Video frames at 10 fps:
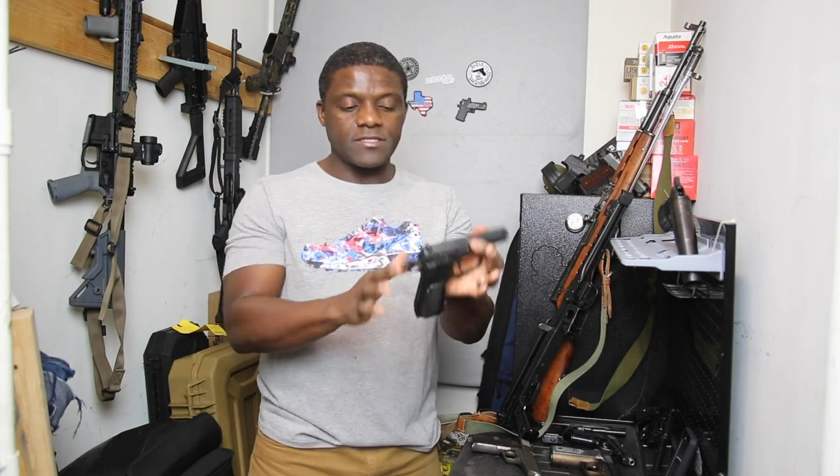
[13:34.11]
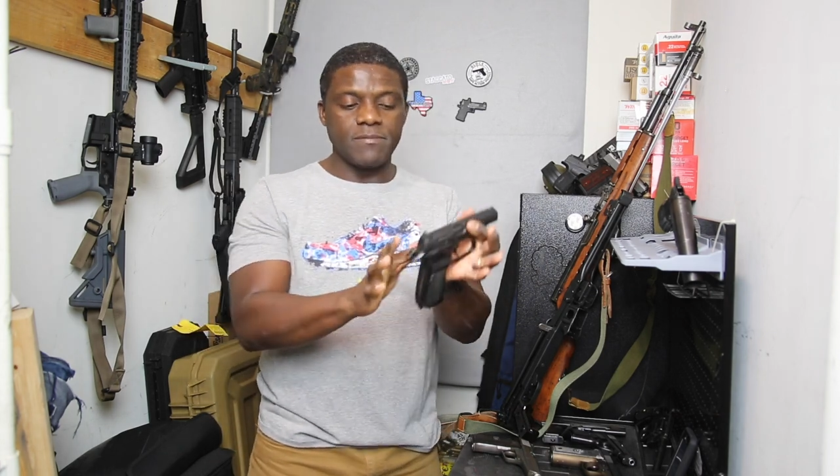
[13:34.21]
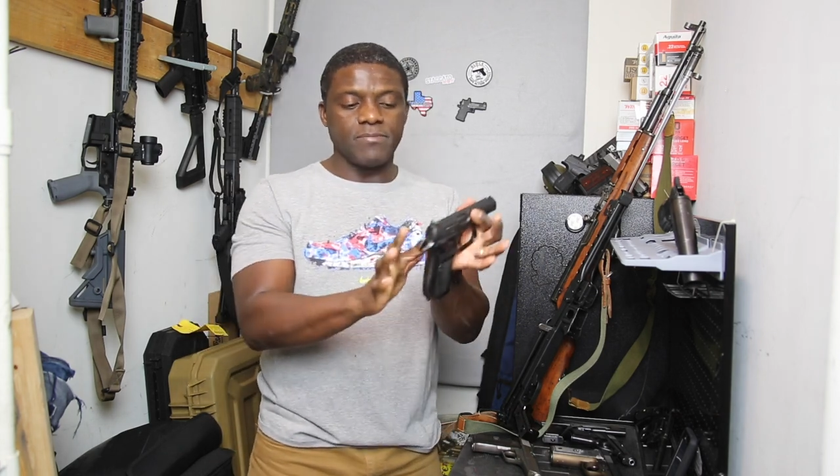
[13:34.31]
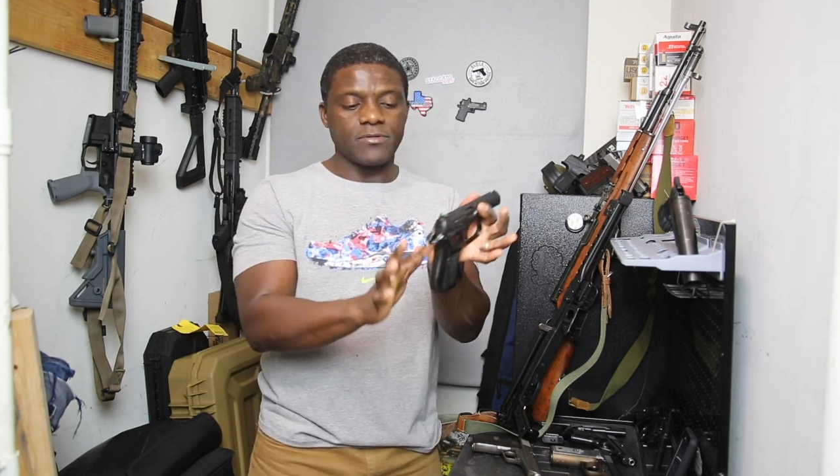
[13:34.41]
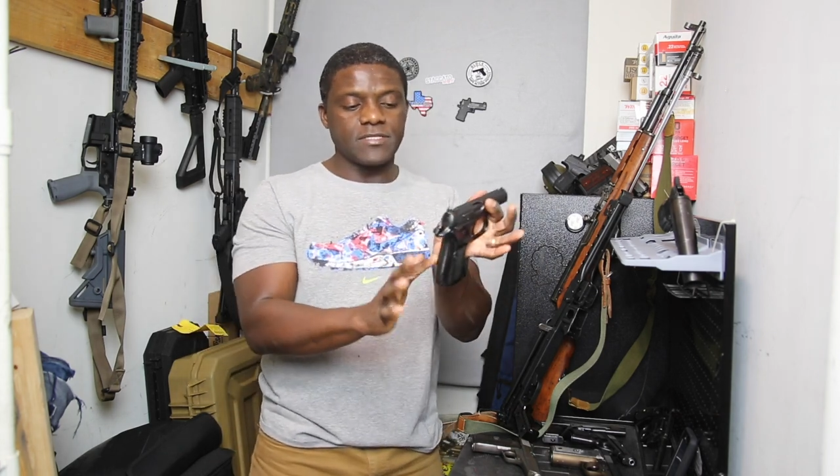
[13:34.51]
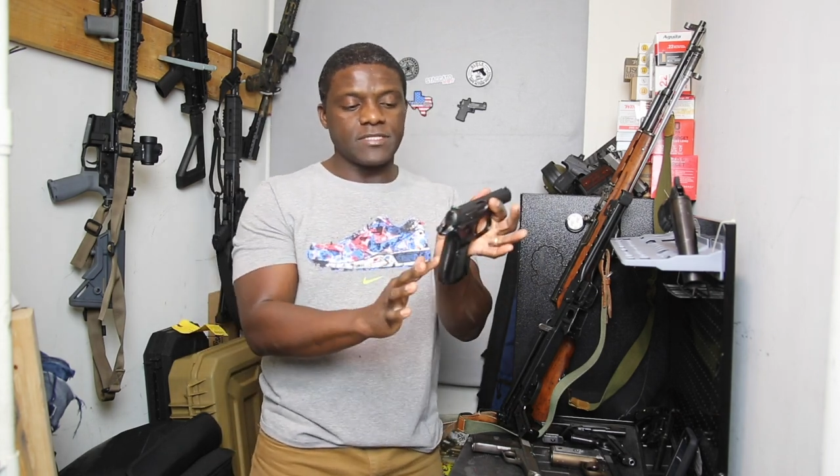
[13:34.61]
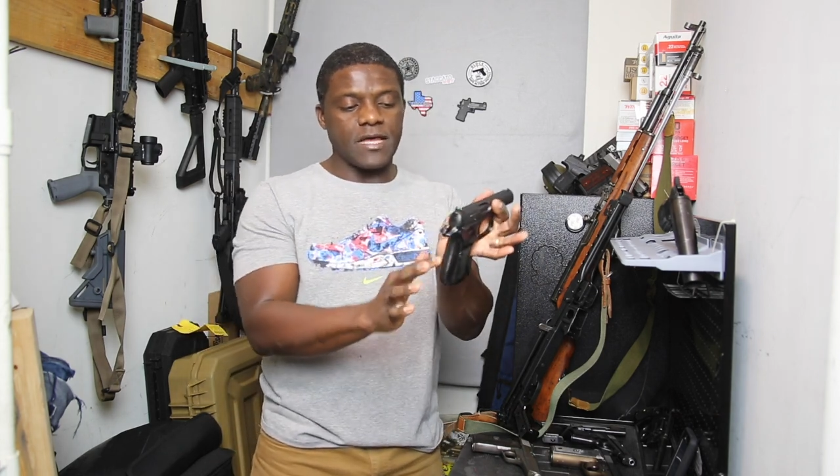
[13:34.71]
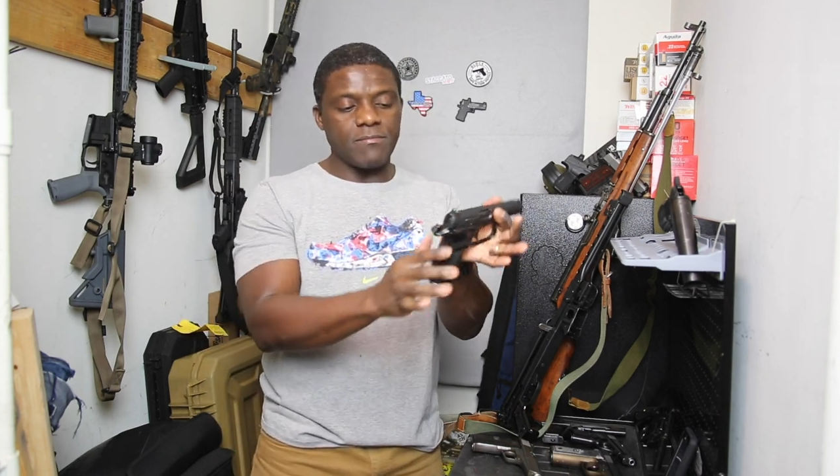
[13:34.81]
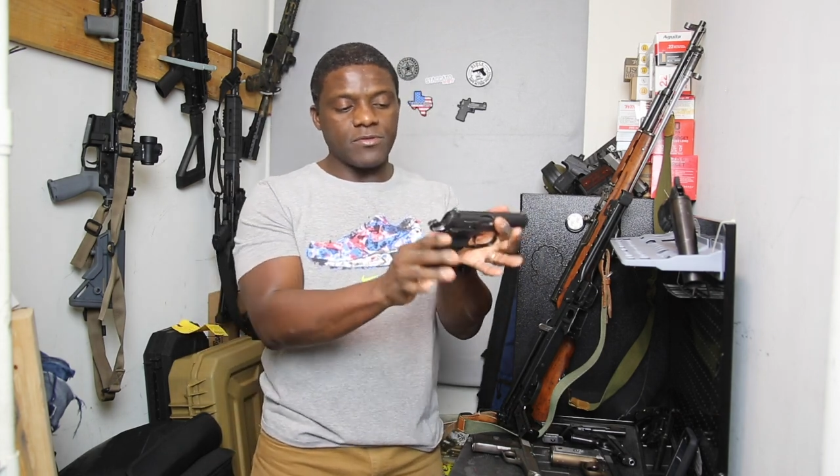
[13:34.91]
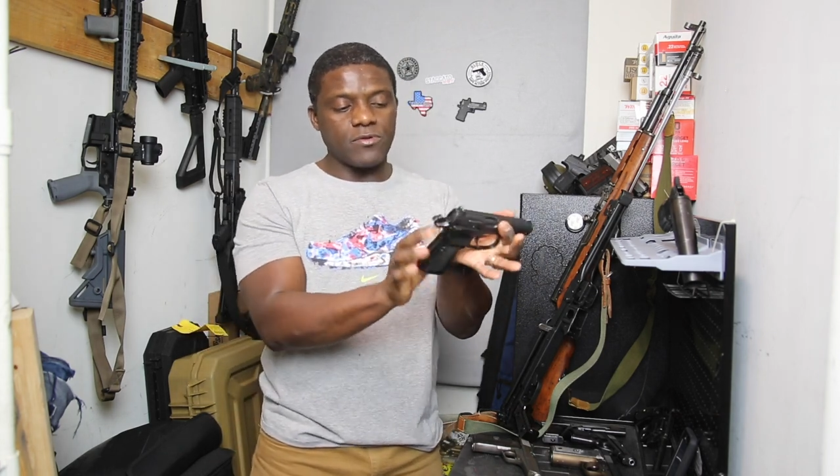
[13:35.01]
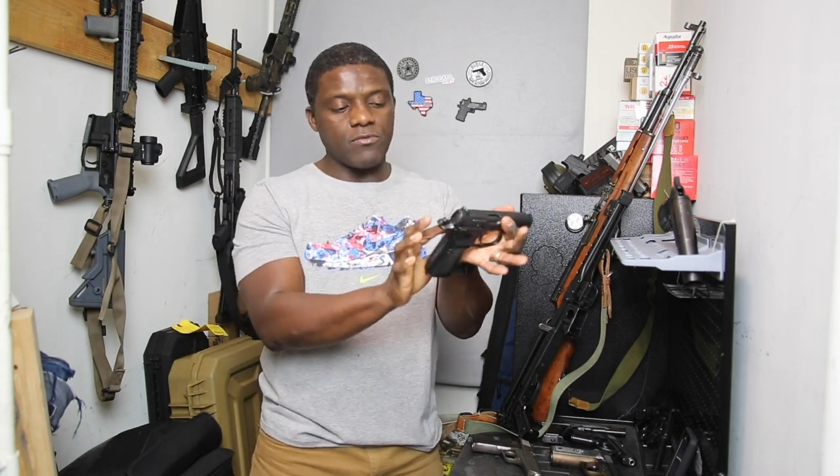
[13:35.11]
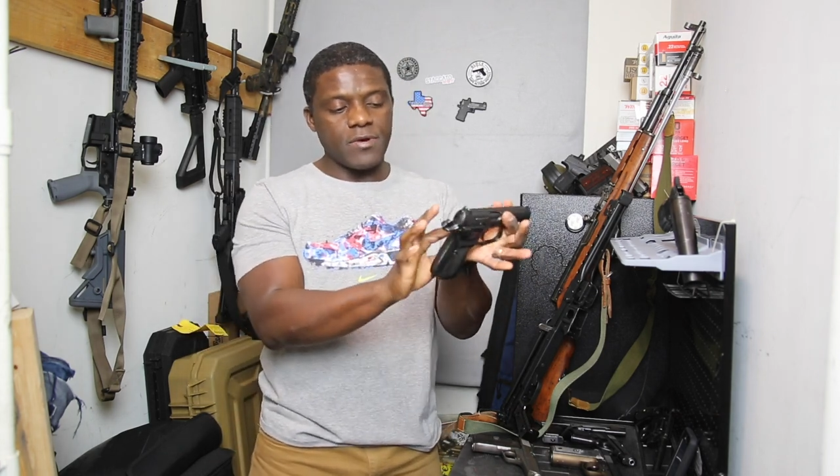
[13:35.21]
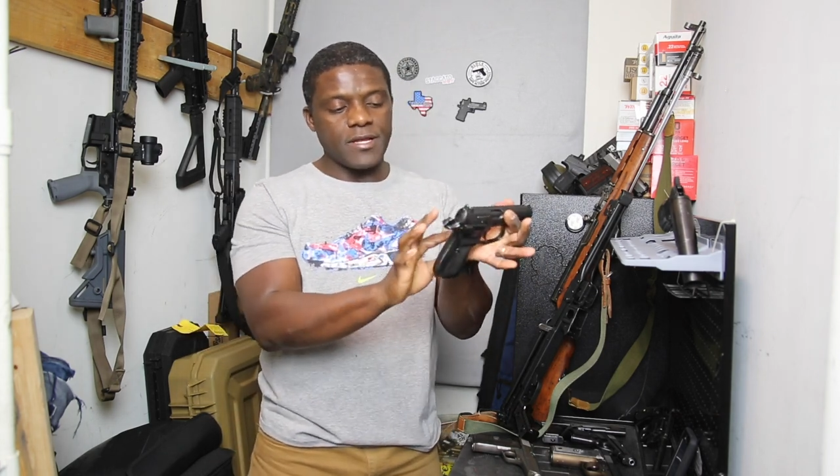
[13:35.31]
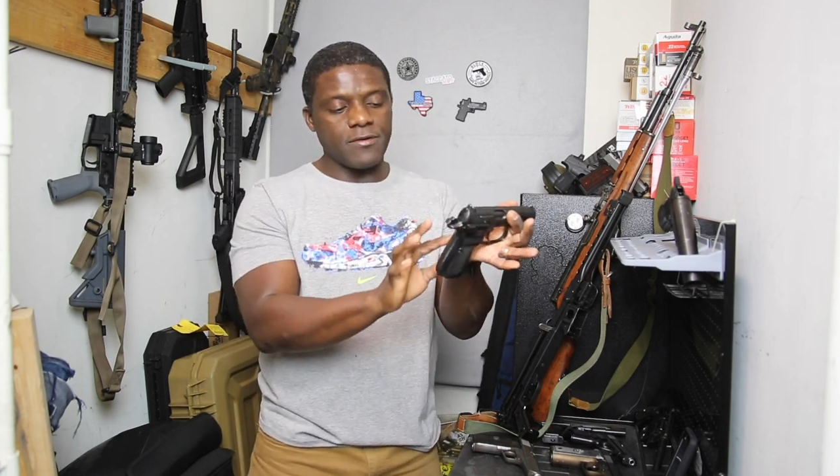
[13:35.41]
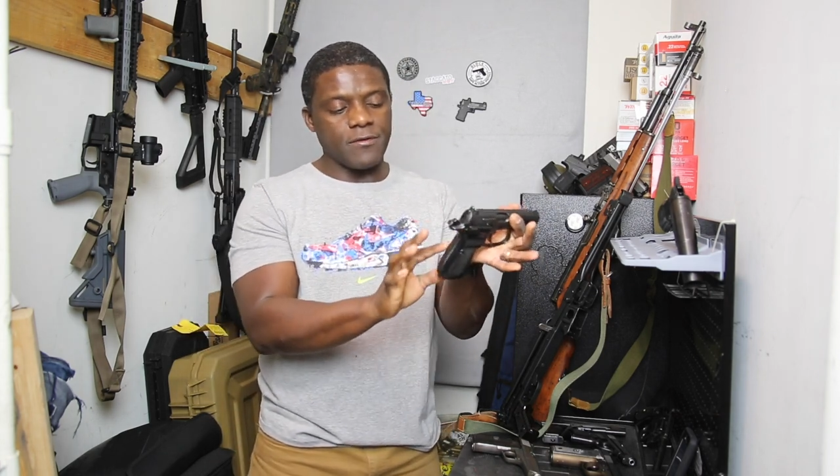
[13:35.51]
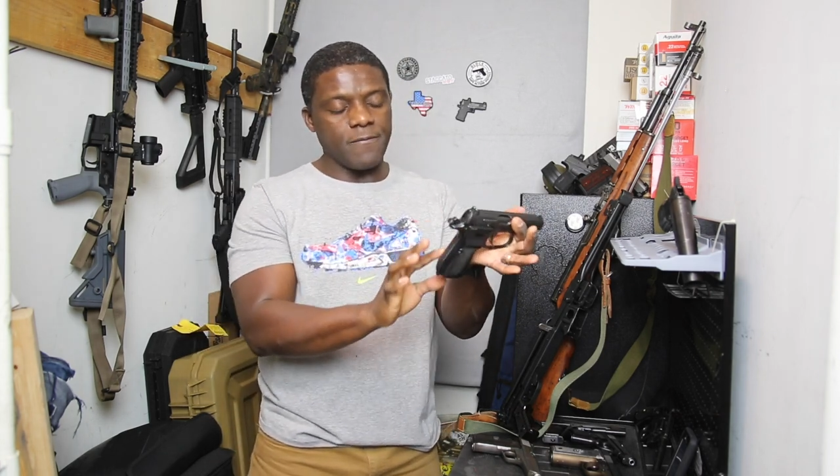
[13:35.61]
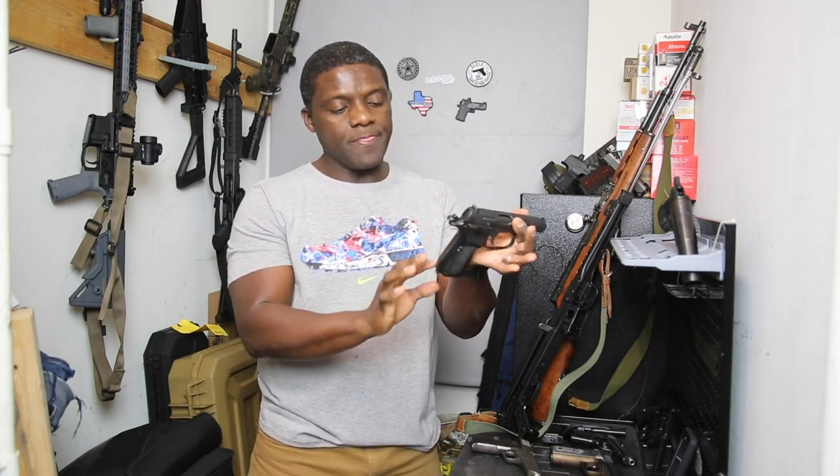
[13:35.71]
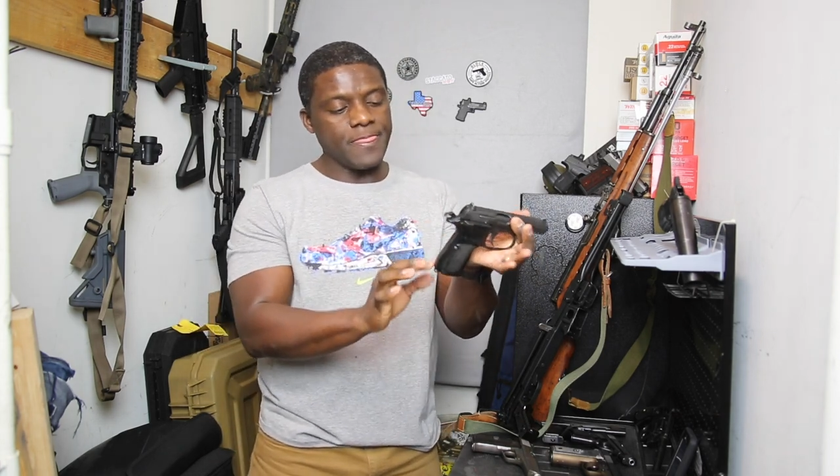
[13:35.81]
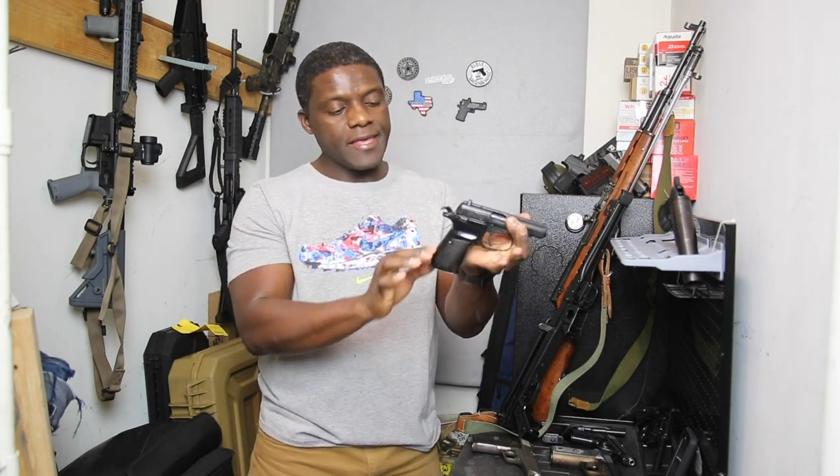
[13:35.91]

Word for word: simple design, but the way the